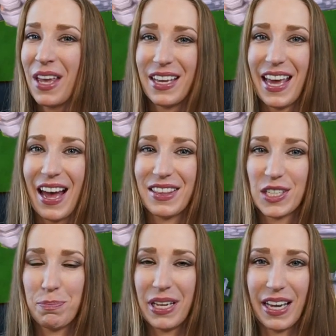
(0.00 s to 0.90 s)
Yeah,
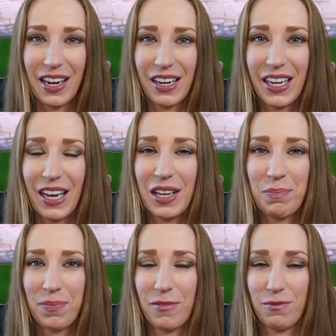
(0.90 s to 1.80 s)
this big area,
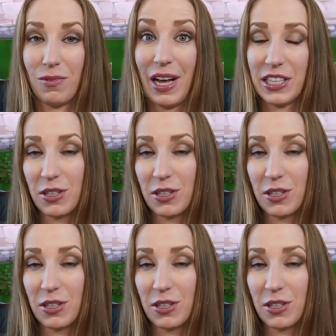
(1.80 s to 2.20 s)
lots